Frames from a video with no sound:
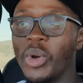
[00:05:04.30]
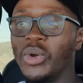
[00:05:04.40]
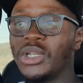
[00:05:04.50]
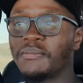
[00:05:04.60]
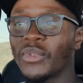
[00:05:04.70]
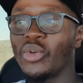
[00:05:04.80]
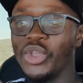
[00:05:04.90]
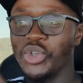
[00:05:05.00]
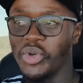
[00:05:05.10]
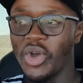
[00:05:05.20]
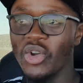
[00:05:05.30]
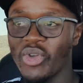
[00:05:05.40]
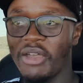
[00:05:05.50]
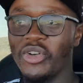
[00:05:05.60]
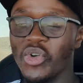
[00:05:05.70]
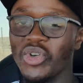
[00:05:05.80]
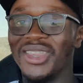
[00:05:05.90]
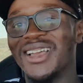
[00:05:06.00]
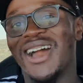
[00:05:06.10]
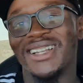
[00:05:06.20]
mode, when you're on gravel
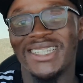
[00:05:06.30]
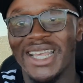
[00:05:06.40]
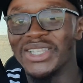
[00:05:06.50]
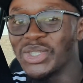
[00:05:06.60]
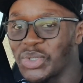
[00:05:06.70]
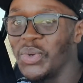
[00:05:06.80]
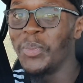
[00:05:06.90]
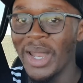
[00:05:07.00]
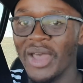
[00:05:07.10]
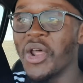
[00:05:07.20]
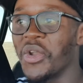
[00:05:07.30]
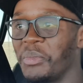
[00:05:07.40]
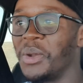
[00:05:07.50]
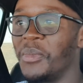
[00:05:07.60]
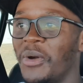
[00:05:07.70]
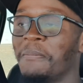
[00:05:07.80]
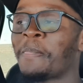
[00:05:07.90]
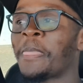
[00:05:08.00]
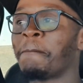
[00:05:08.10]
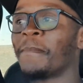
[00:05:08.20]
road, the car tends to play around a bit more.
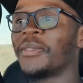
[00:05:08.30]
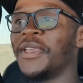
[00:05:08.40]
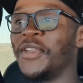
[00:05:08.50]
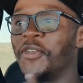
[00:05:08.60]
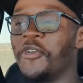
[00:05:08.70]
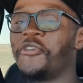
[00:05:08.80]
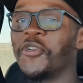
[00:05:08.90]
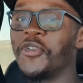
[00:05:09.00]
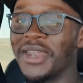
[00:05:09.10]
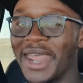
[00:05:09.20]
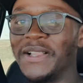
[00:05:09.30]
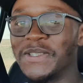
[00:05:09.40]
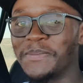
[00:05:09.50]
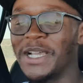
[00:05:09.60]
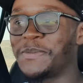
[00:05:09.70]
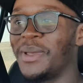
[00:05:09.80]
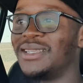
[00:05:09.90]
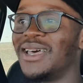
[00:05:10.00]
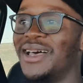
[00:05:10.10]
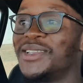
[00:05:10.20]
Then in off-road, it handles much
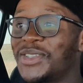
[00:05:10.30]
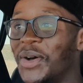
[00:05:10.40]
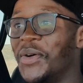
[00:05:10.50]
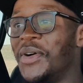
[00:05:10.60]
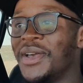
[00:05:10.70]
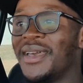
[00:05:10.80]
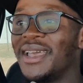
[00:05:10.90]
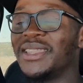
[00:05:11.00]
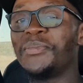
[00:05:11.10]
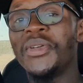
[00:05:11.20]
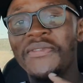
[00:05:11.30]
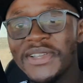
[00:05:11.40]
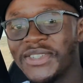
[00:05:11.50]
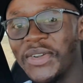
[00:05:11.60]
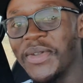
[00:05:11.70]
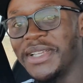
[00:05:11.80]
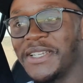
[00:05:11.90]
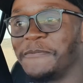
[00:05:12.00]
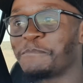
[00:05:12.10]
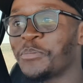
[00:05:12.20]
better. So in the previous
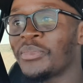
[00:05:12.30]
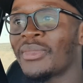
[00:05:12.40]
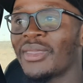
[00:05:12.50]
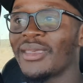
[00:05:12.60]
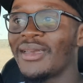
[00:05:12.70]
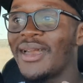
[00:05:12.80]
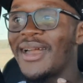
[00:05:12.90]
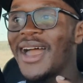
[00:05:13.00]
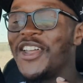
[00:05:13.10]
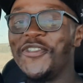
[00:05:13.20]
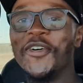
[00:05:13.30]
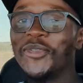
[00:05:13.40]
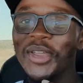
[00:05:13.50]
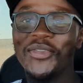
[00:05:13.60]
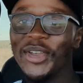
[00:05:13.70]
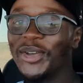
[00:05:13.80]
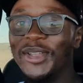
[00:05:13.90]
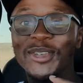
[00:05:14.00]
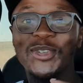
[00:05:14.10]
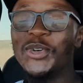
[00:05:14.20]
generation, I drove that vehicle
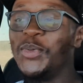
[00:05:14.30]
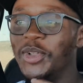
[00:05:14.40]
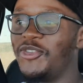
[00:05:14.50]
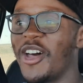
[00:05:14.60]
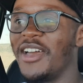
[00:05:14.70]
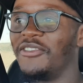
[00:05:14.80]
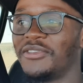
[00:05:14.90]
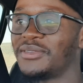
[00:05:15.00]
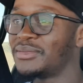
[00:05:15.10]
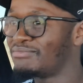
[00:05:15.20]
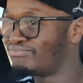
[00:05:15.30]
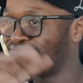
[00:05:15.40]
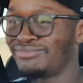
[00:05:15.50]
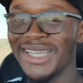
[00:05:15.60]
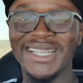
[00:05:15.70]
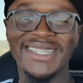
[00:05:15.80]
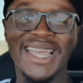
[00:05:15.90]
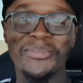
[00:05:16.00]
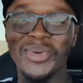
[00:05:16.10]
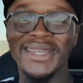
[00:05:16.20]
in two-wheel drive
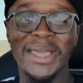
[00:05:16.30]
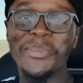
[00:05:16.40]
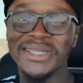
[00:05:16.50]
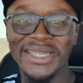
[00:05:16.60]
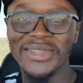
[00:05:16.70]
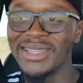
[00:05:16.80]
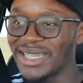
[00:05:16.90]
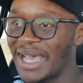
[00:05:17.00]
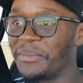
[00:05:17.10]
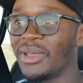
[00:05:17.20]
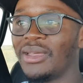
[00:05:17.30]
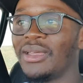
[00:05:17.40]
99.9% of the time,